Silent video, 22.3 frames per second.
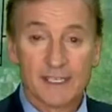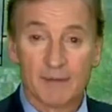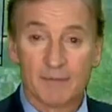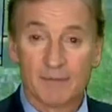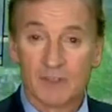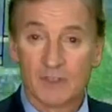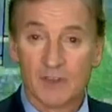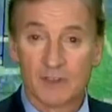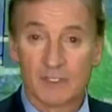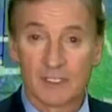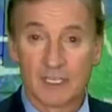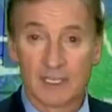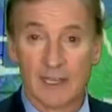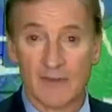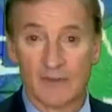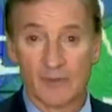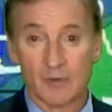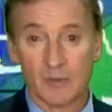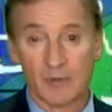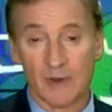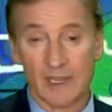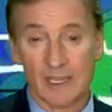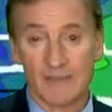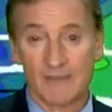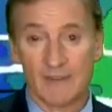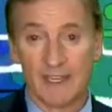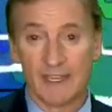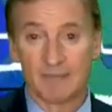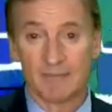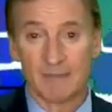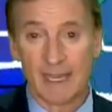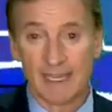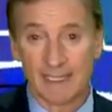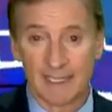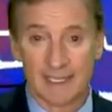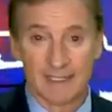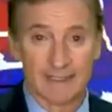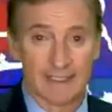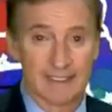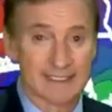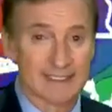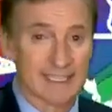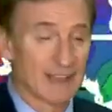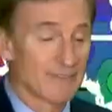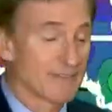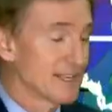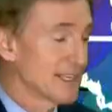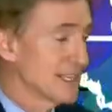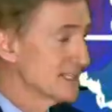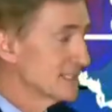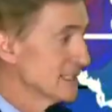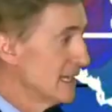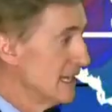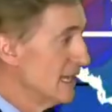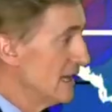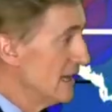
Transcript: temperatures, a comfortable evening, mainly in the 70s.